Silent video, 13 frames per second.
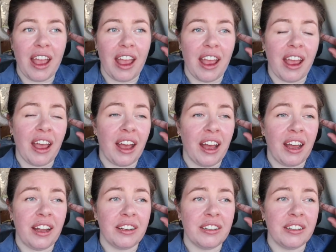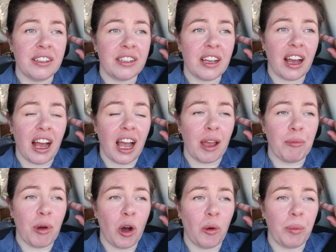And
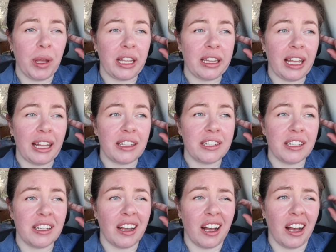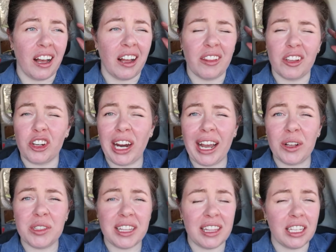I'm hoping that uh, the
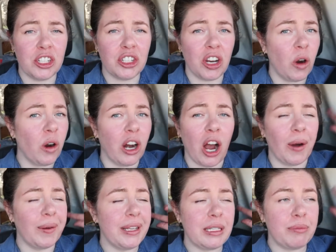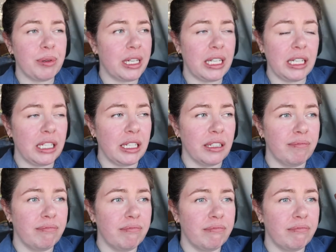crowds at this show are always pretty.